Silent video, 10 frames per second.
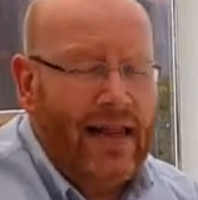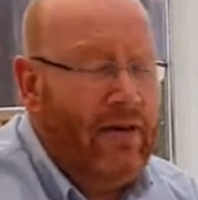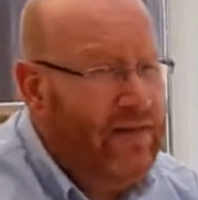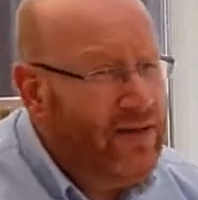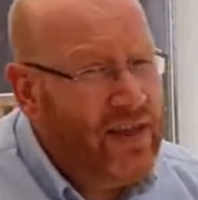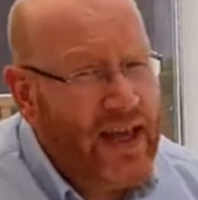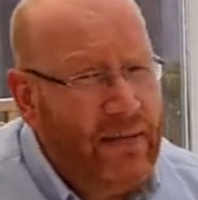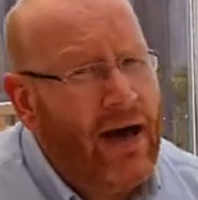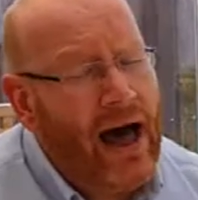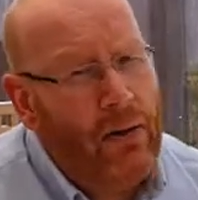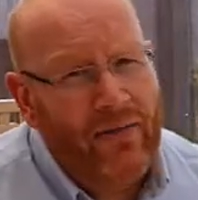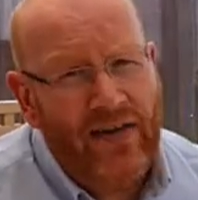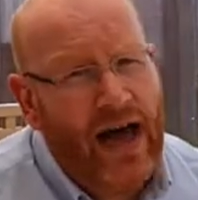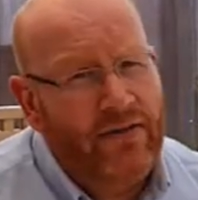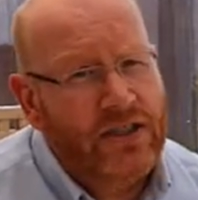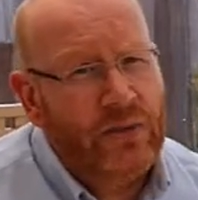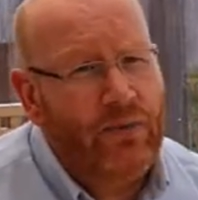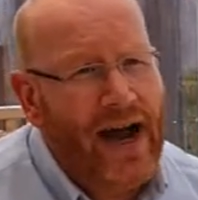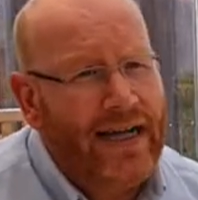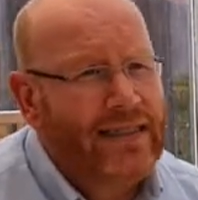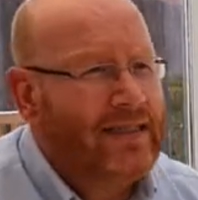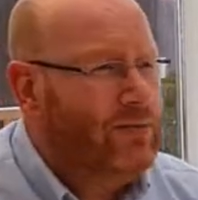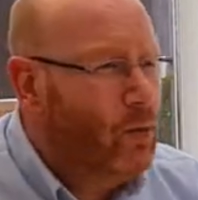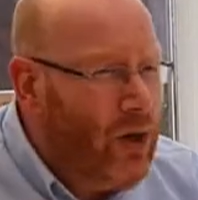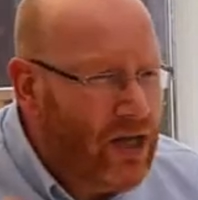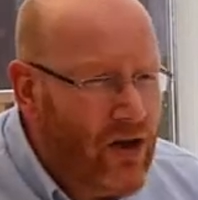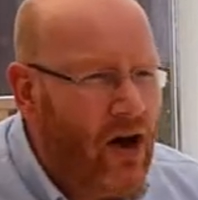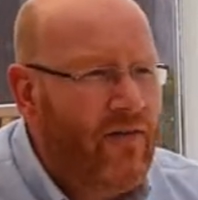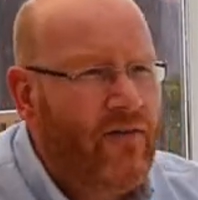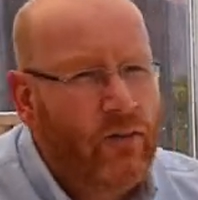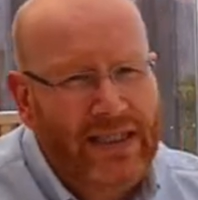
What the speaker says: Now, if you think about how a virus spreads, we cough, we